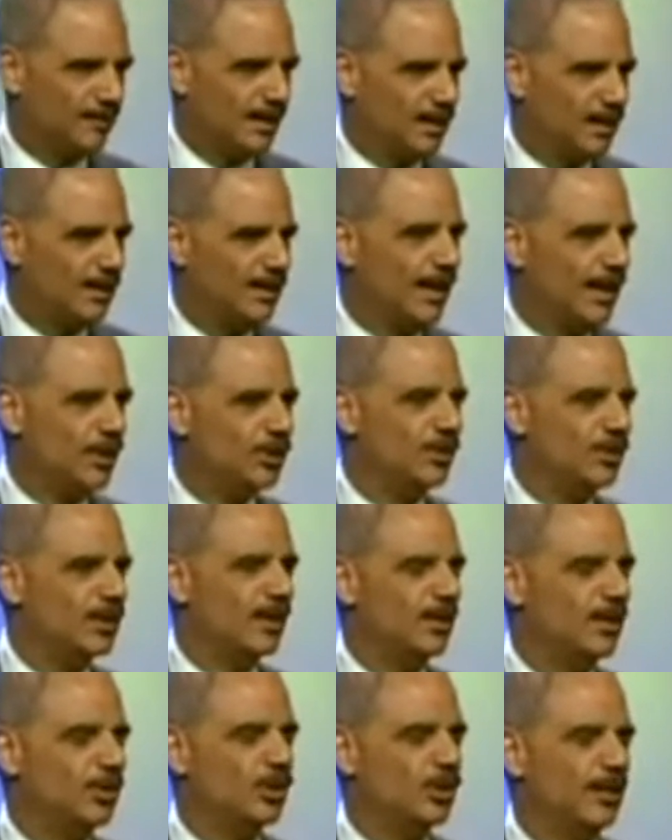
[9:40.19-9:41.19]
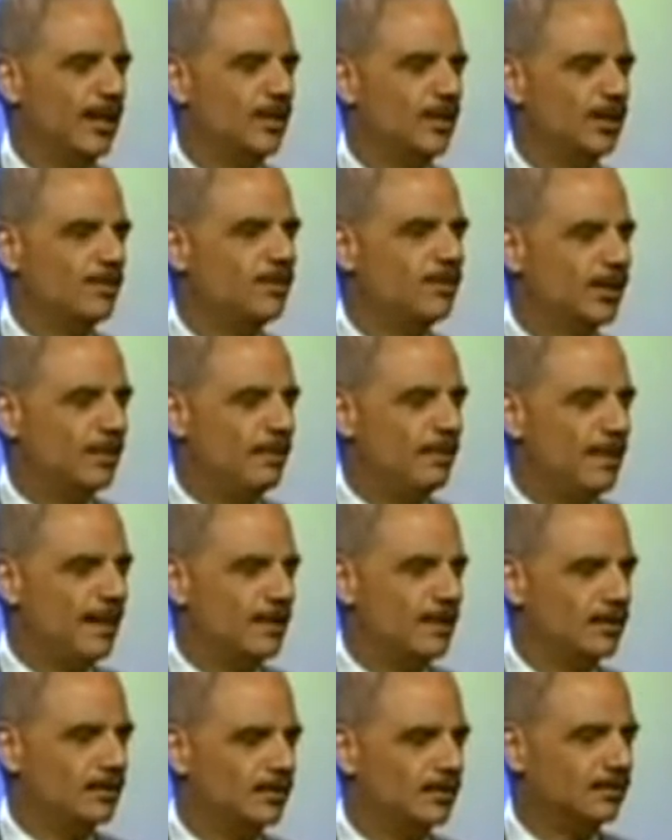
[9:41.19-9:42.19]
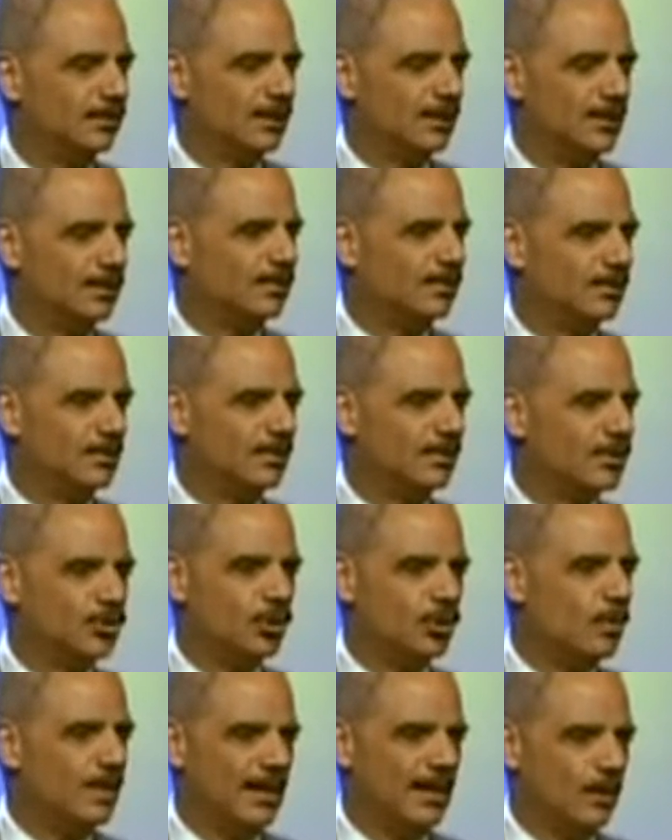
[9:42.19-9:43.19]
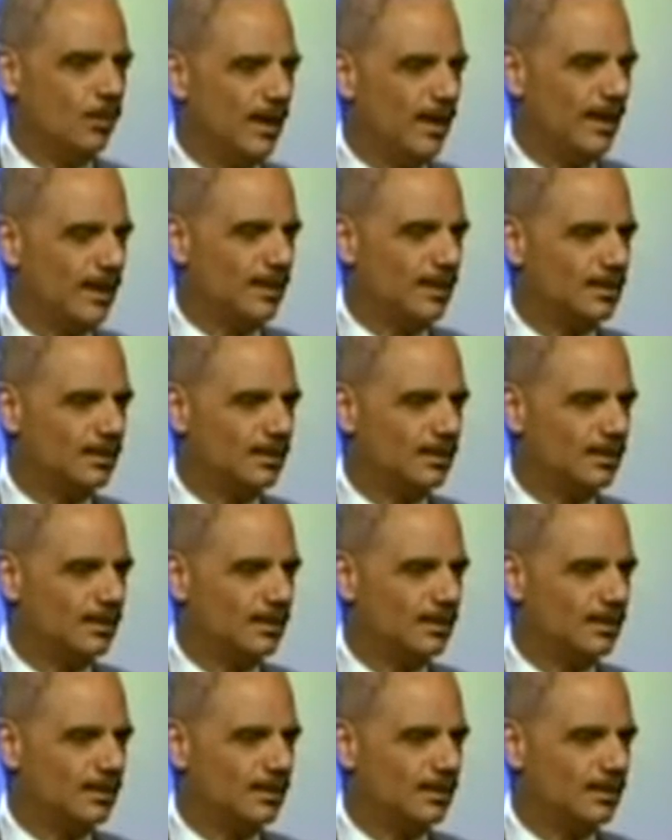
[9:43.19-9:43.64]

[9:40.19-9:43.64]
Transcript: in a nation that is changing for the better in so many ways.